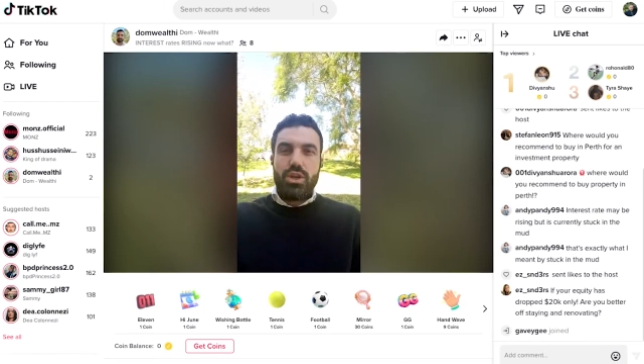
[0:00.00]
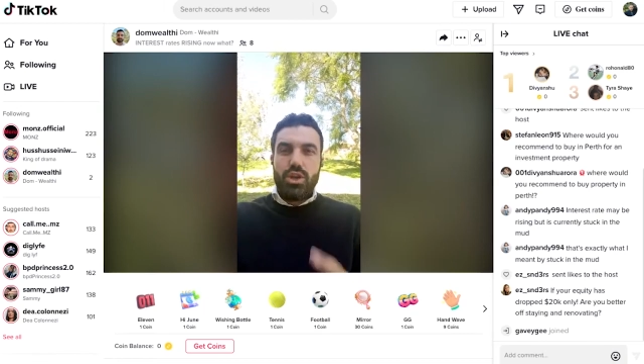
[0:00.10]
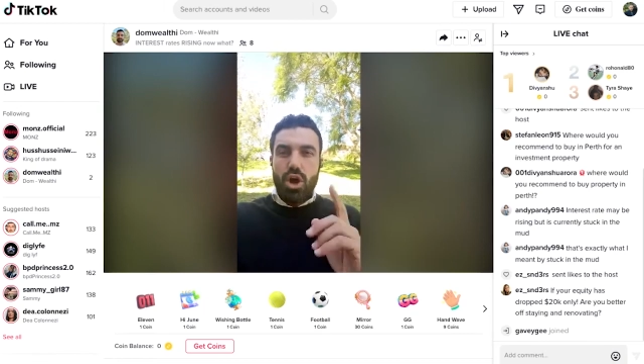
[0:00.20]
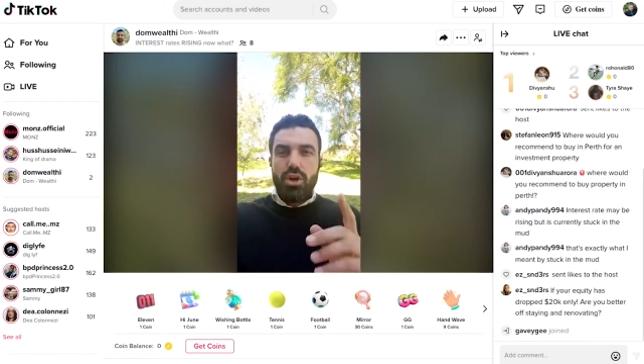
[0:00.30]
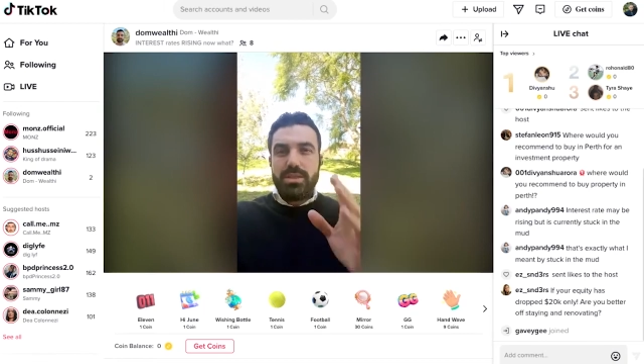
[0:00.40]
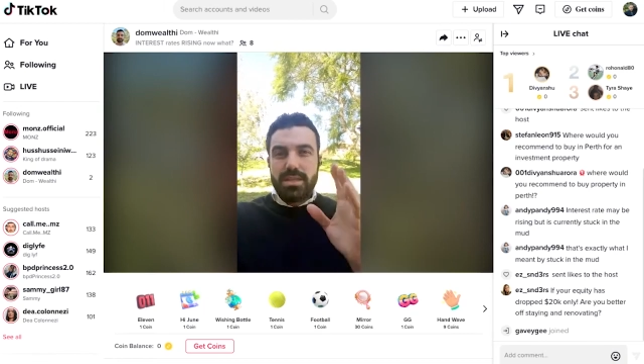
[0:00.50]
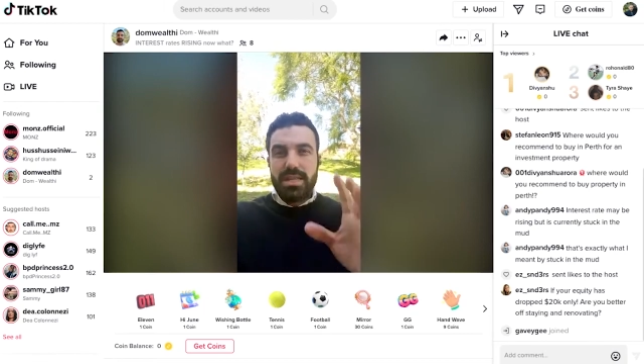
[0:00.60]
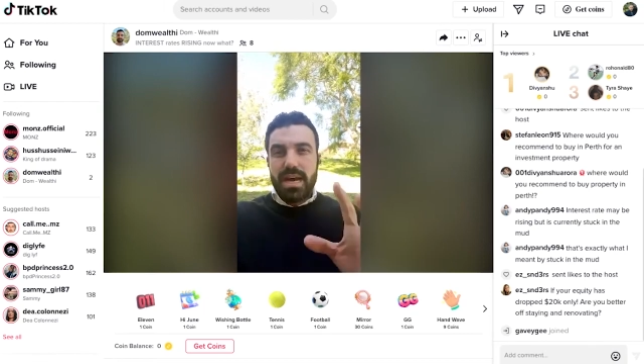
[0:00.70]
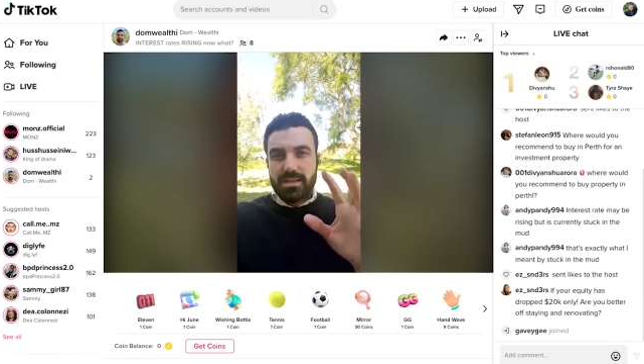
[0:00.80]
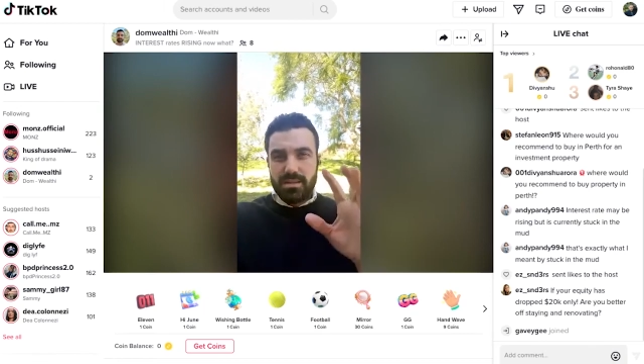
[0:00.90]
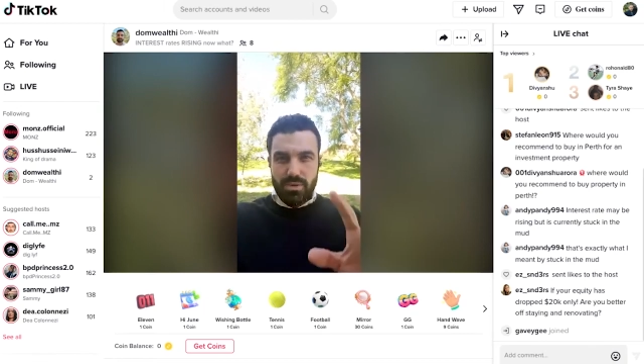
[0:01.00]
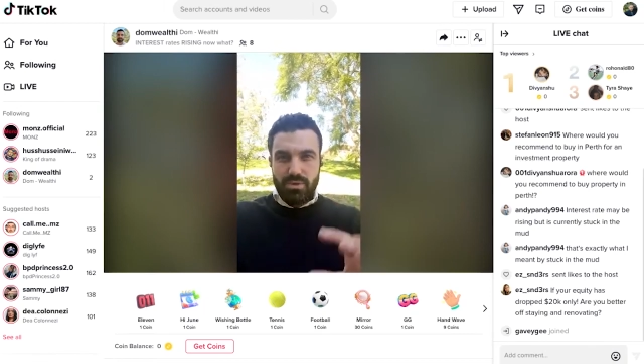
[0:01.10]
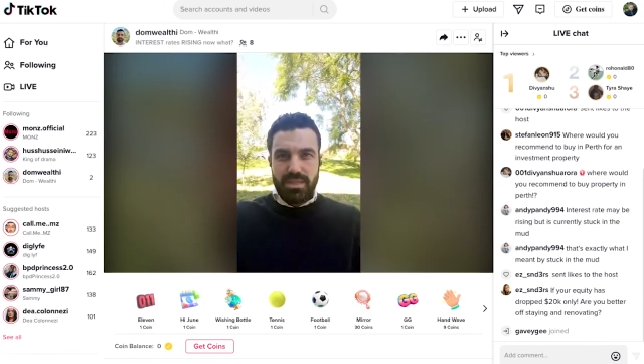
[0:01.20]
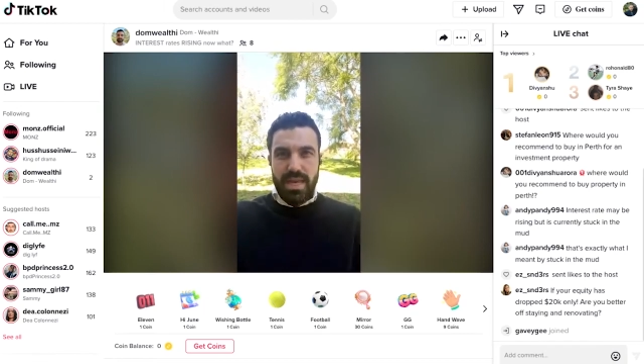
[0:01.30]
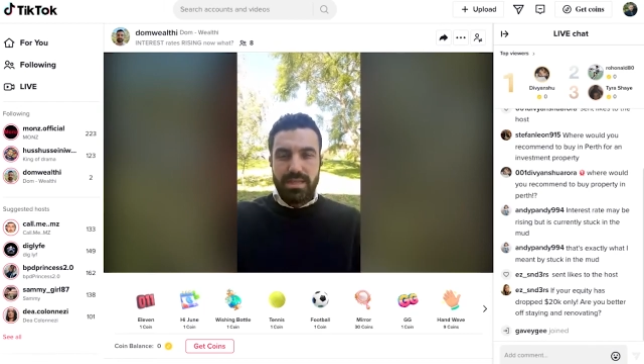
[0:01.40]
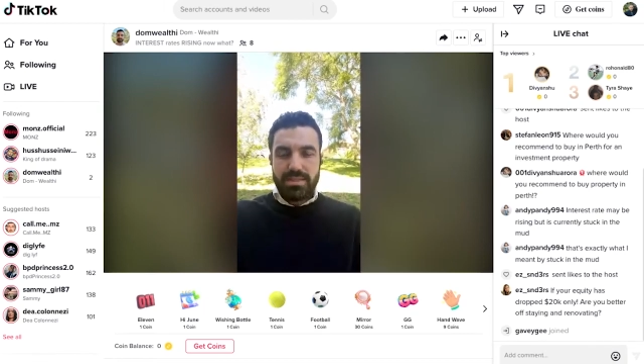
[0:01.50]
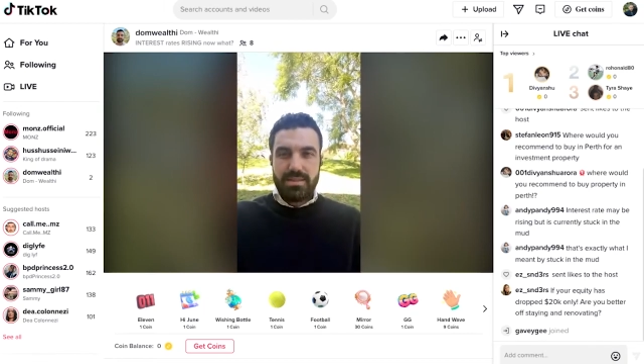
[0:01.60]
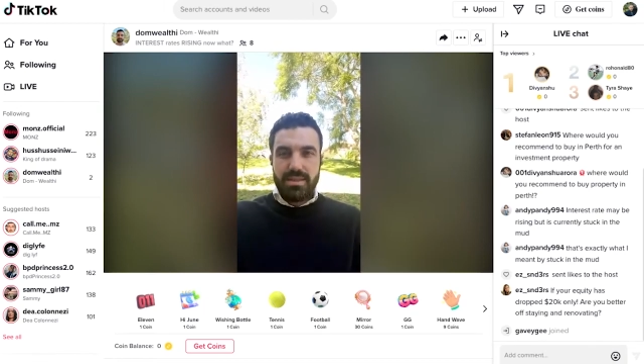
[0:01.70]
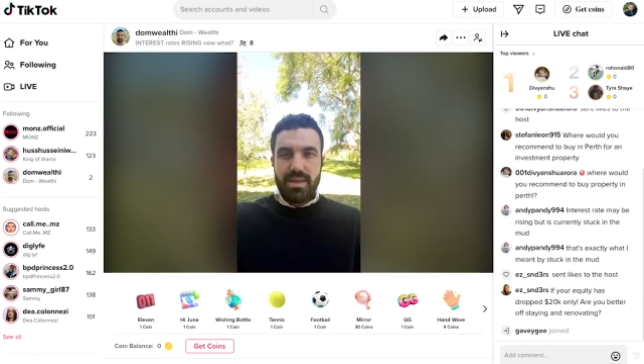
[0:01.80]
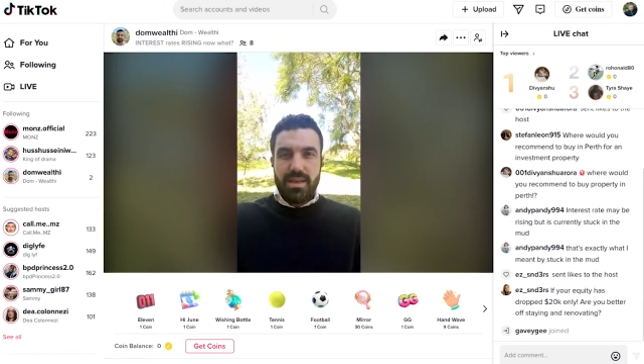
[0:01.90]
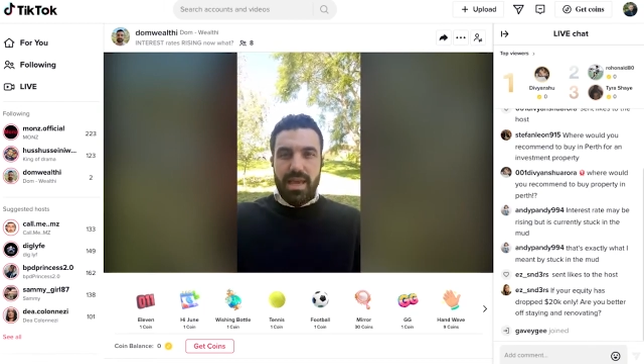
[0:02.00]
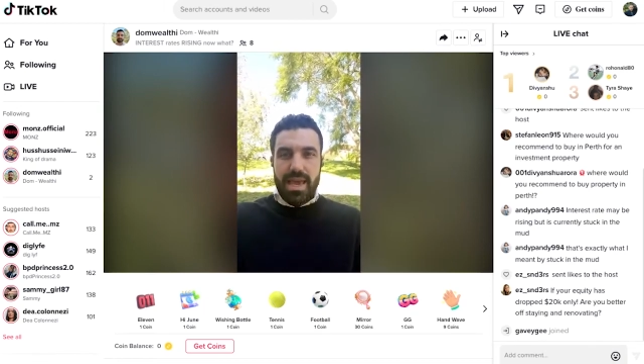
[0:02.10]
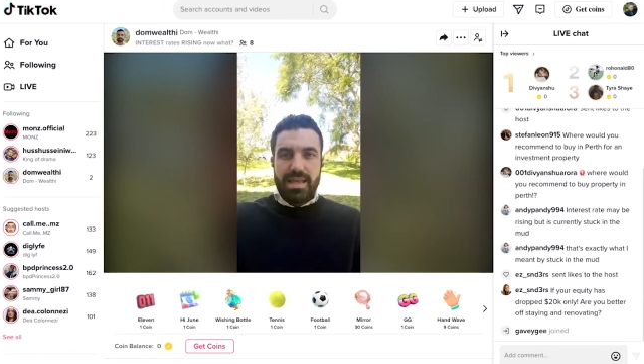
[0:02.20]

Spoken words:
It's non-deductible debt.